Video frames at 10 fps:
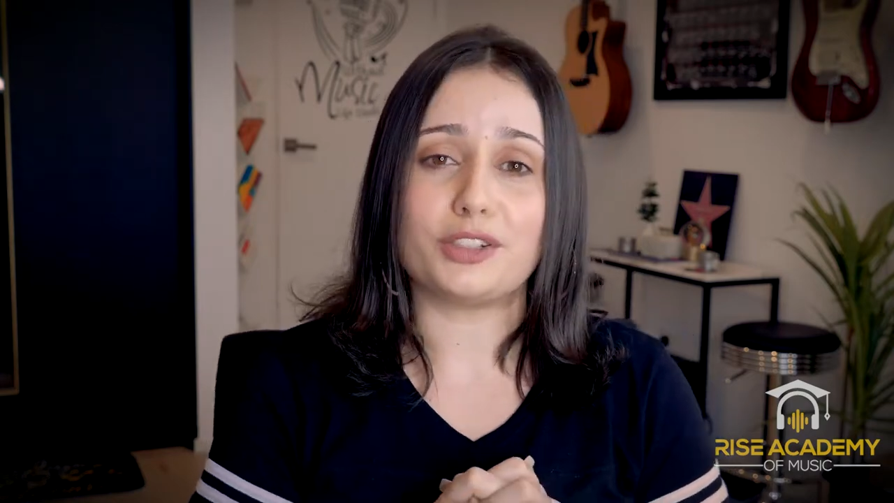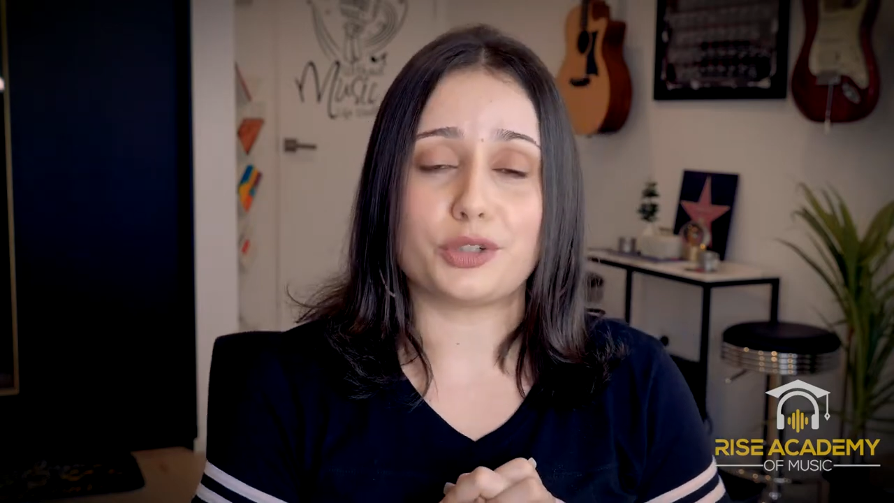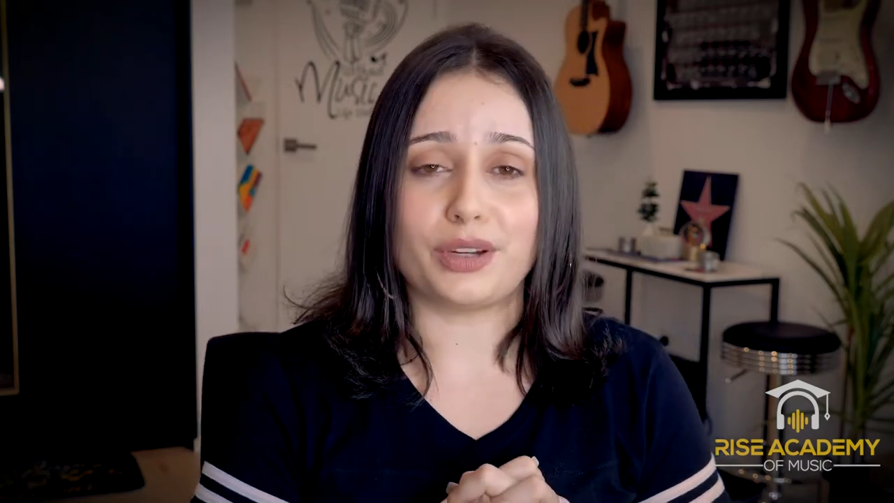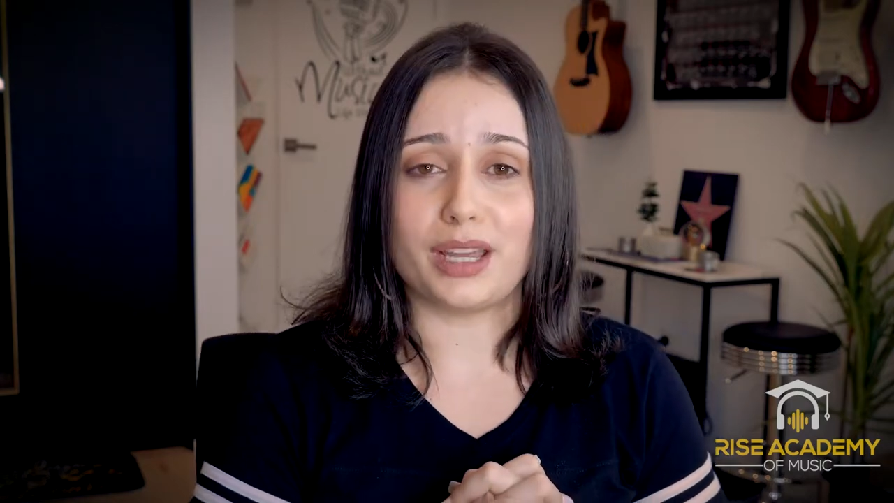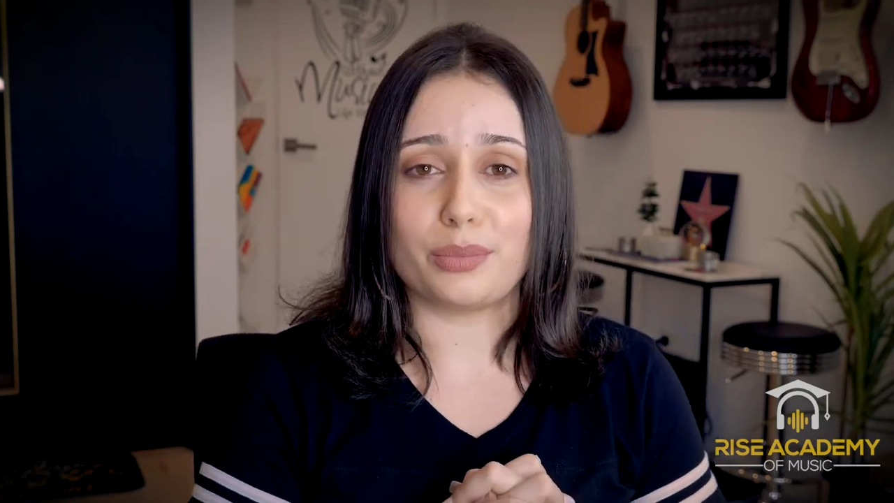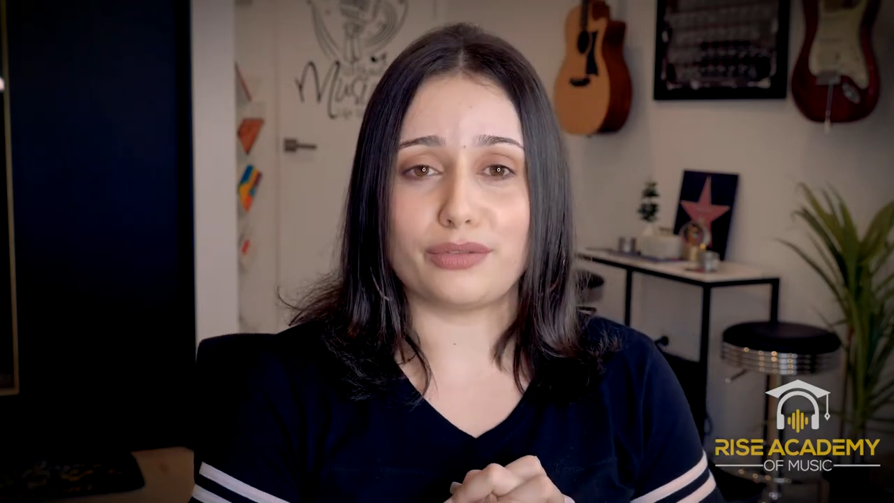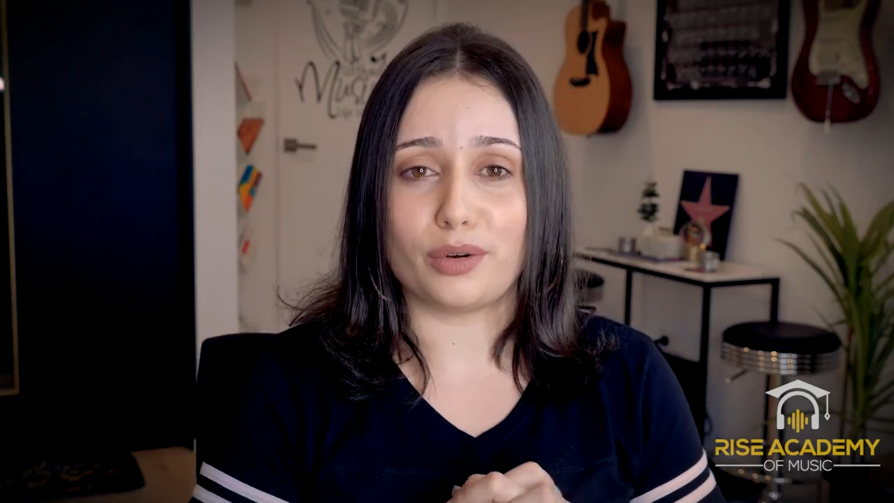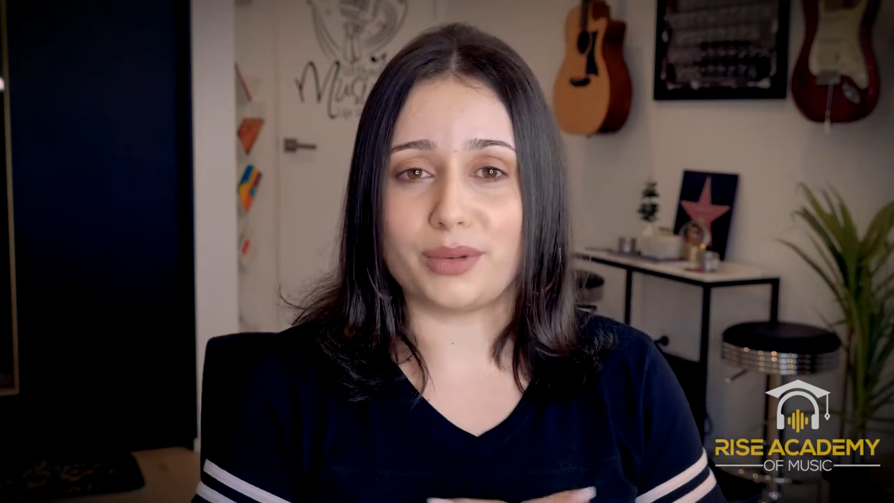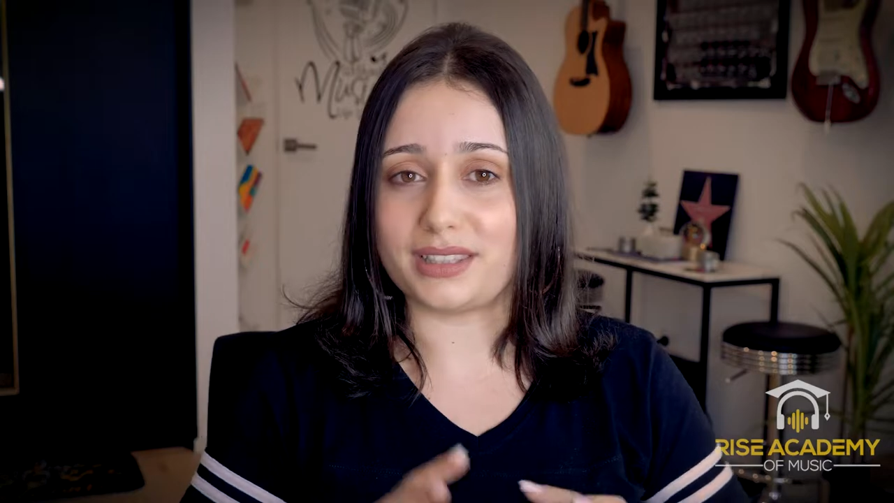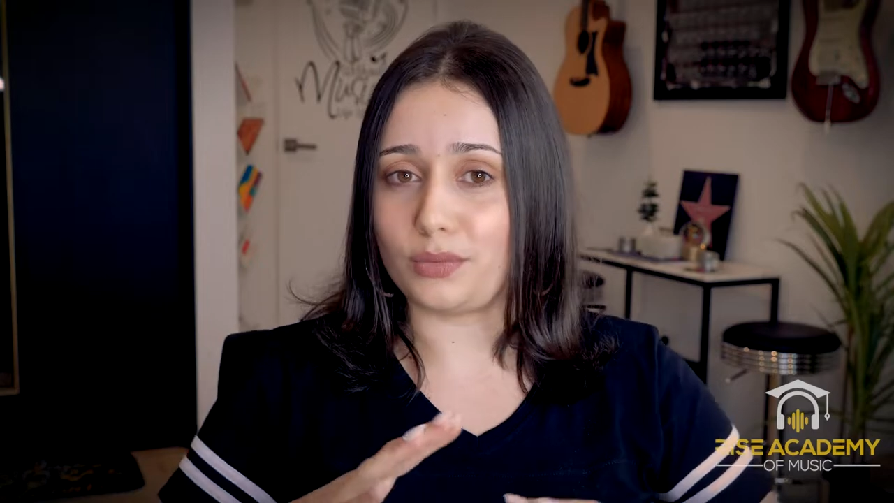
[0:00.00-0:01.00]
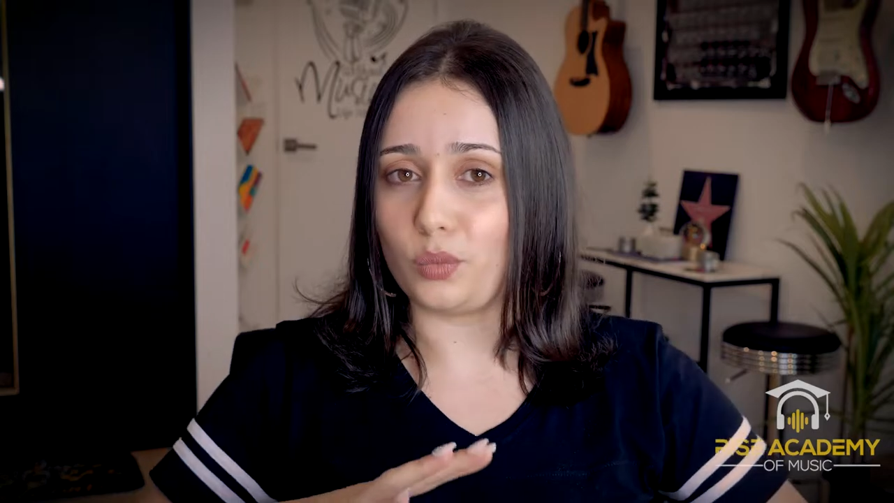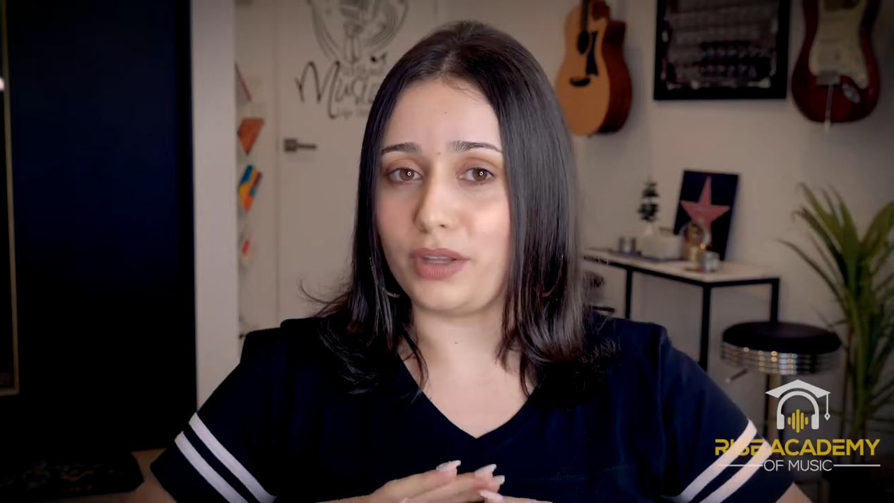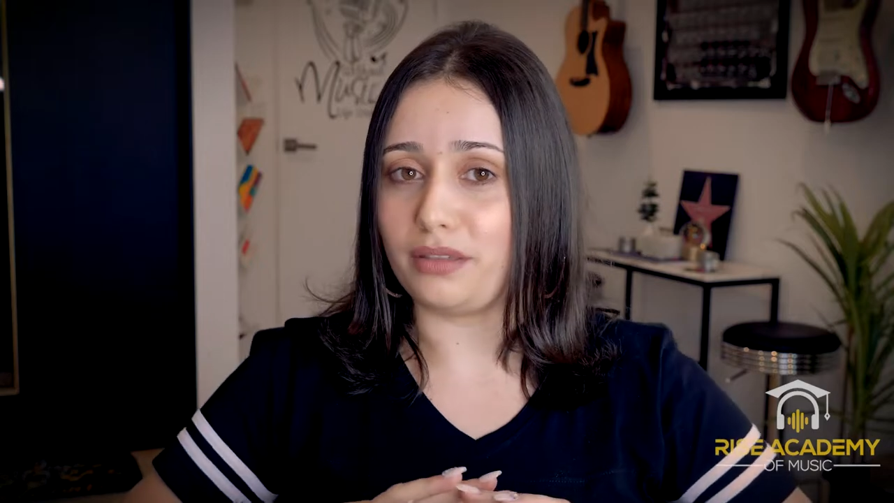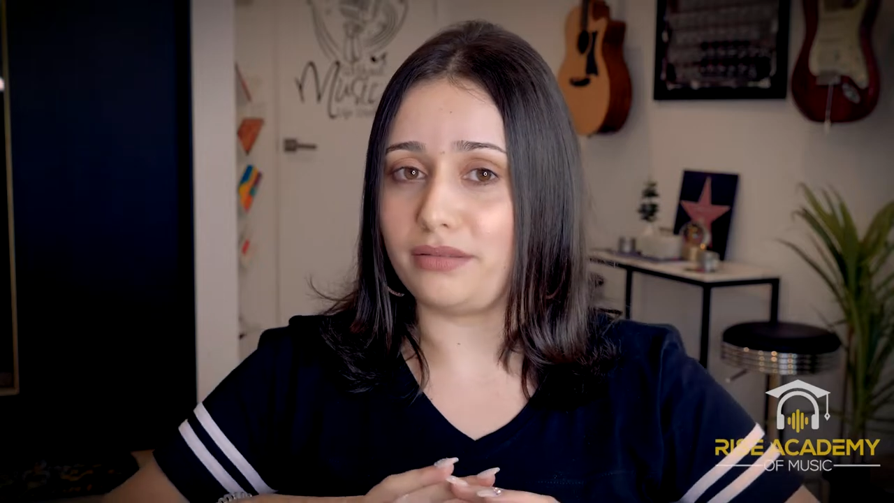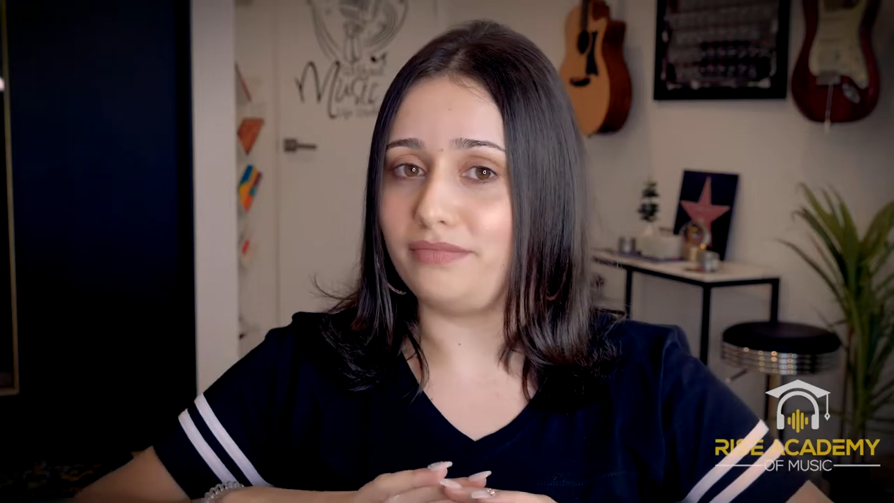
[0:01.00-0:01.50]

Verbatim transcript: during a performance with,